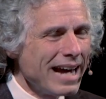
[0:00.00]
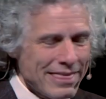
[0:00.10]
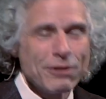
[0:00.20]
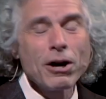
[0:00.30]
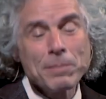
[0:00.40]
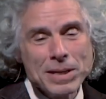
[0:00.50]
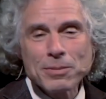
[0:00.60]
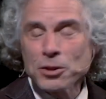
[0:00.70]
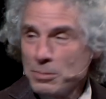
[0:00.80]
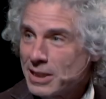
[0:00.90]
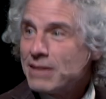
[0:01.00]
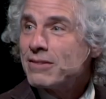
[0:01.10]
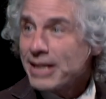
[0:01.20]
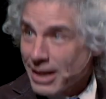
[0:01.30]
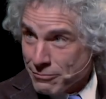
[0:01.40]
and there are people who believe
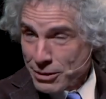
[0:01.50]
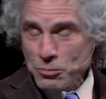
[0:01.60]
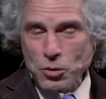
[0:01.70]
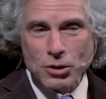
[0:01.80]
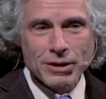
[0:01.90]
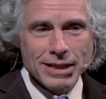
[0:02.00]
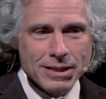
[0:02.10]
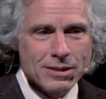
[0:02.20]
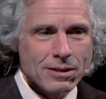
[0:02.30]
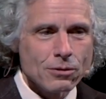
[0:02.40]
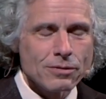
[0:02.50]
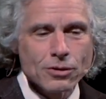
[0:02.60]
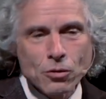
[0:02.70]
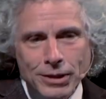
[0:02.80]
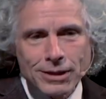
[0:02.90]
that every war is
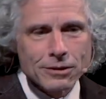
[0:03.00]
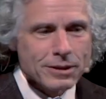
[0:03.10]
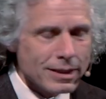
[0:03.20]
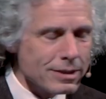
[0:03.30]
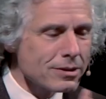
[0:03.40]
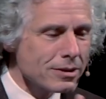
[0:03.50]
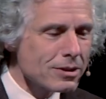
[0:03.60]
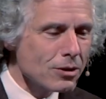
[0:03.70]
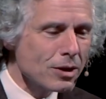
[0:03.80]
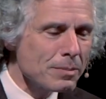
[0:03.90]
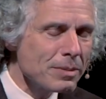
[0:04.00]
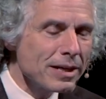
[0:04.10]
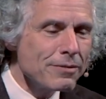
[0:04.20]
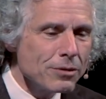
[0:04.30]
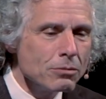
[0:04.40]
over oil or tungsten and so on,
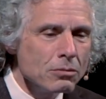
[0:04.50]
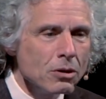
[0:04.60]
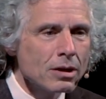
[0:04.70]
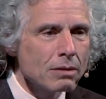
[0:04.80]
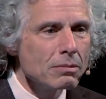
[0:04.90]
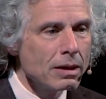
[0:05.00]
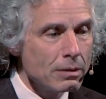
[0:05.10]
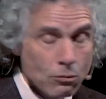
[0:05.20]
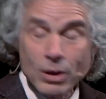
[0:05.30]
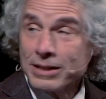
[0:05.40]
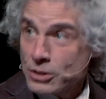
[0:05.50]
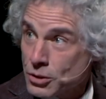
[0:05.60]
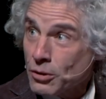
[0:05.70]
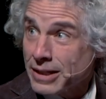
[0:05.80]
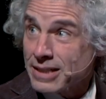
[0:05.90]
but if you look at what
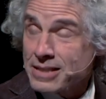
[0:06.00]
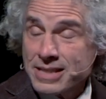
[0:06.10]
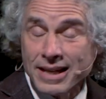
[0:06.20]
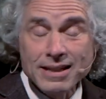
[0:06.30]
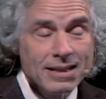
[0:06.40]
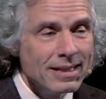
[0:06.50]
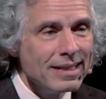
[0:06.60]
historians say,